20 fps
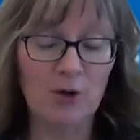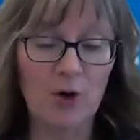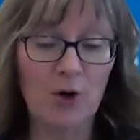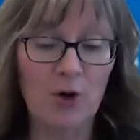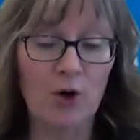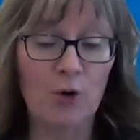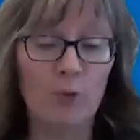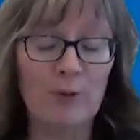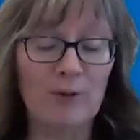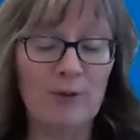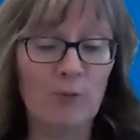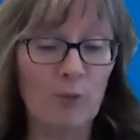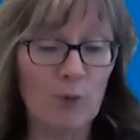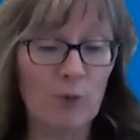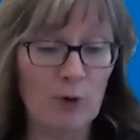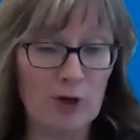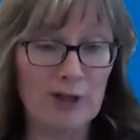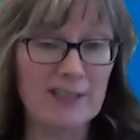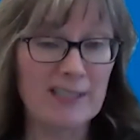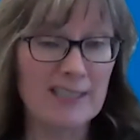We've
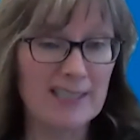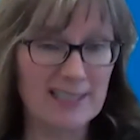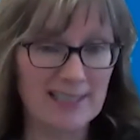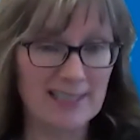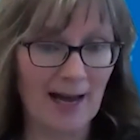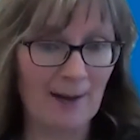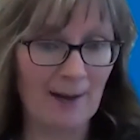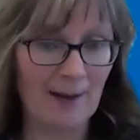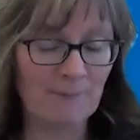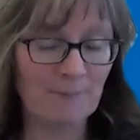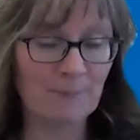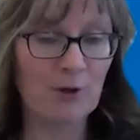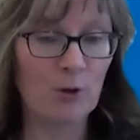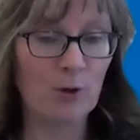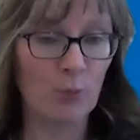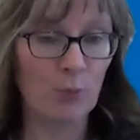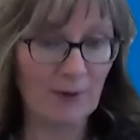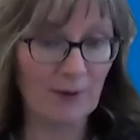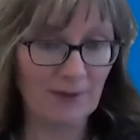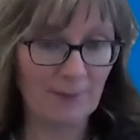worked some
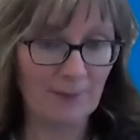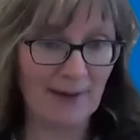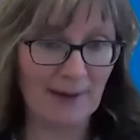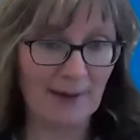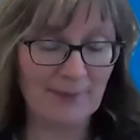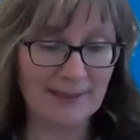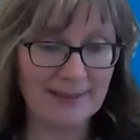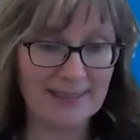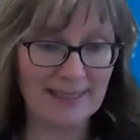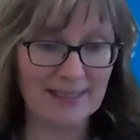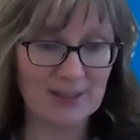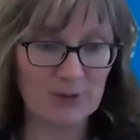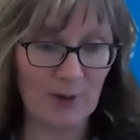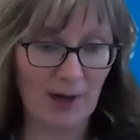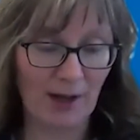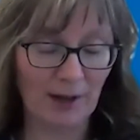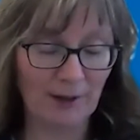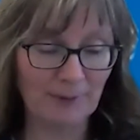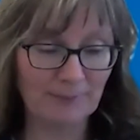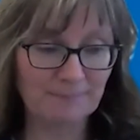with amendments as
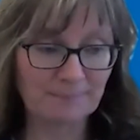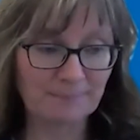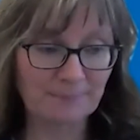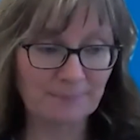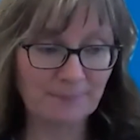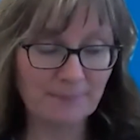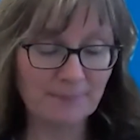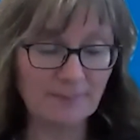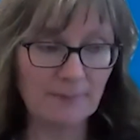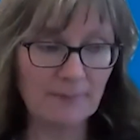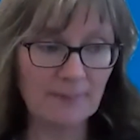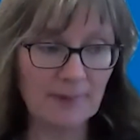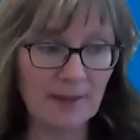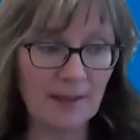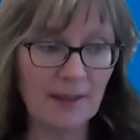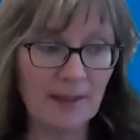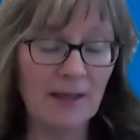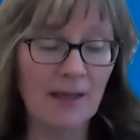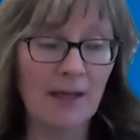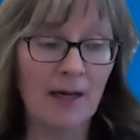well.
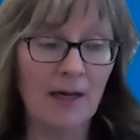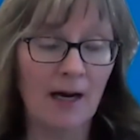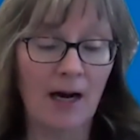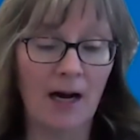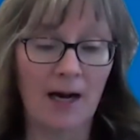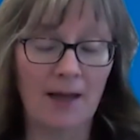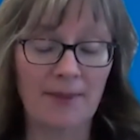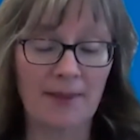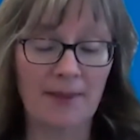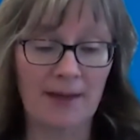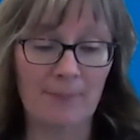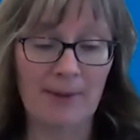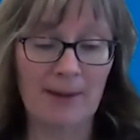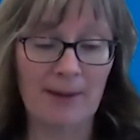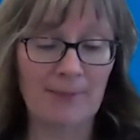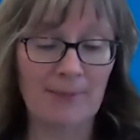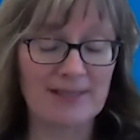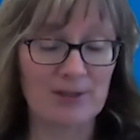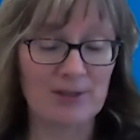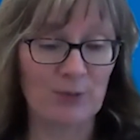The
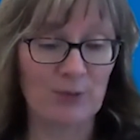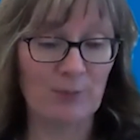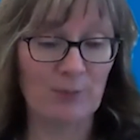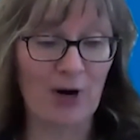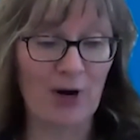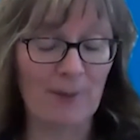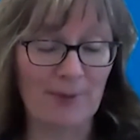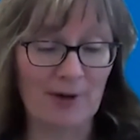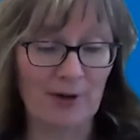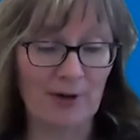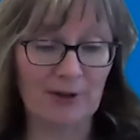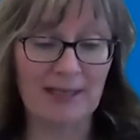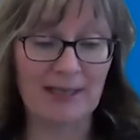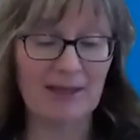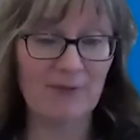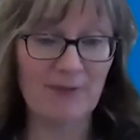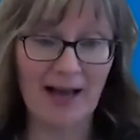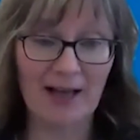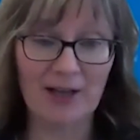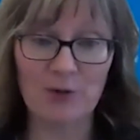amendments that we primarily
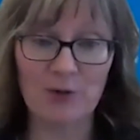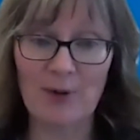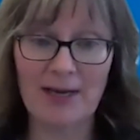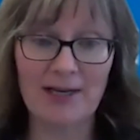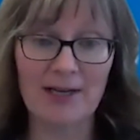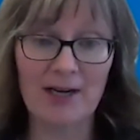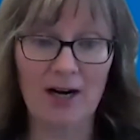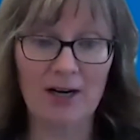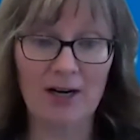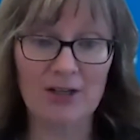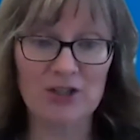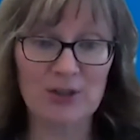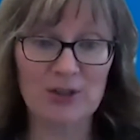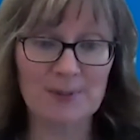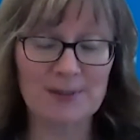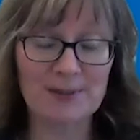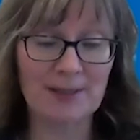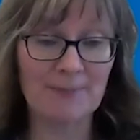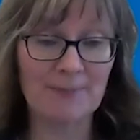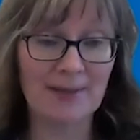evaluated are
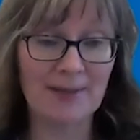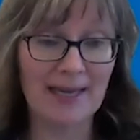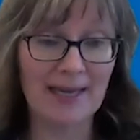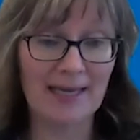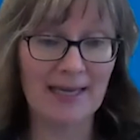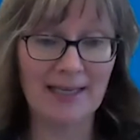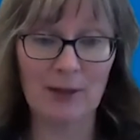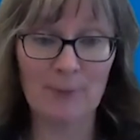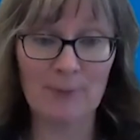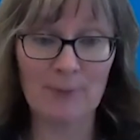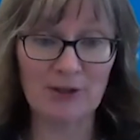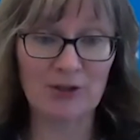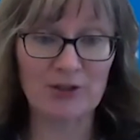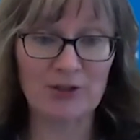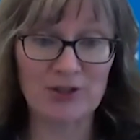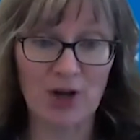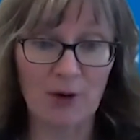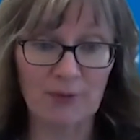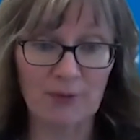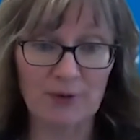gypsum and elemental
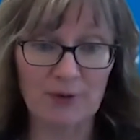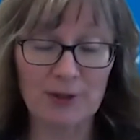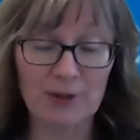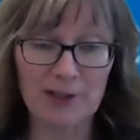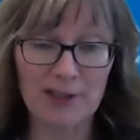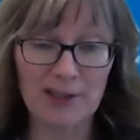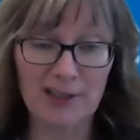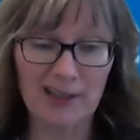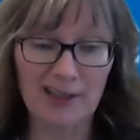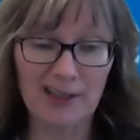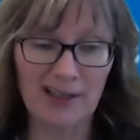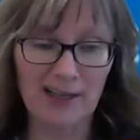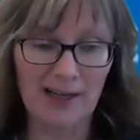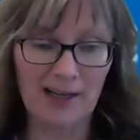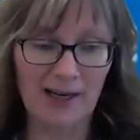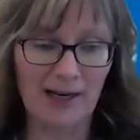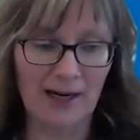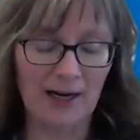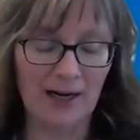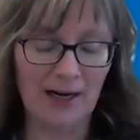sulfur.
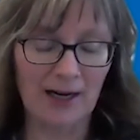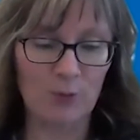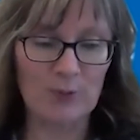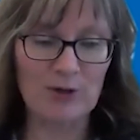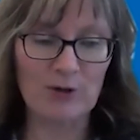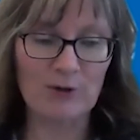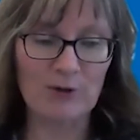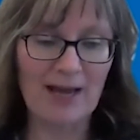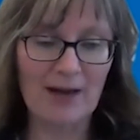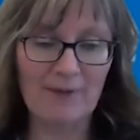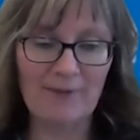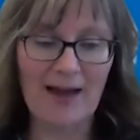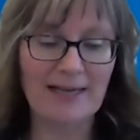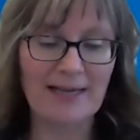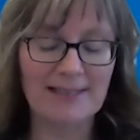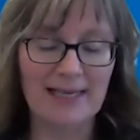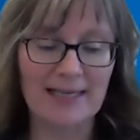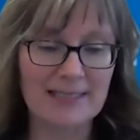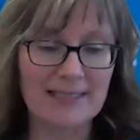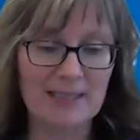We don't have
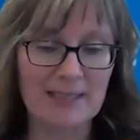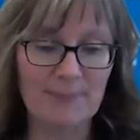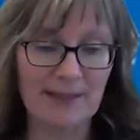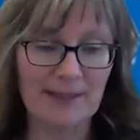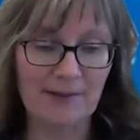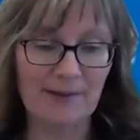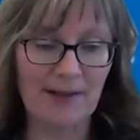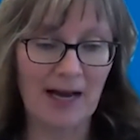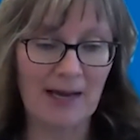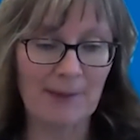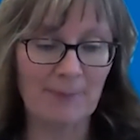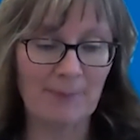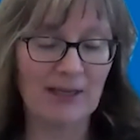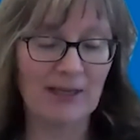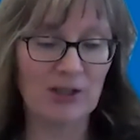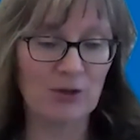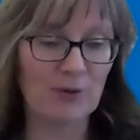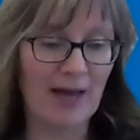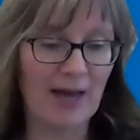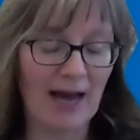access to beet lime like
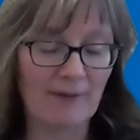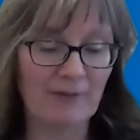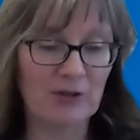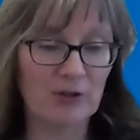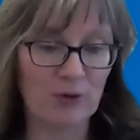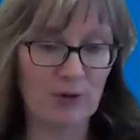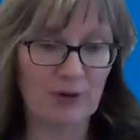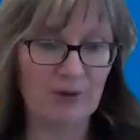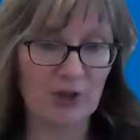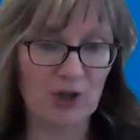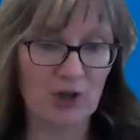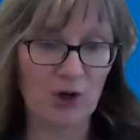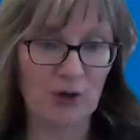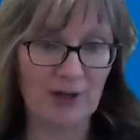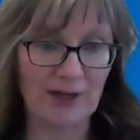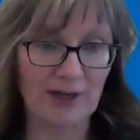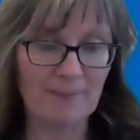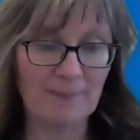you have in North Dakota.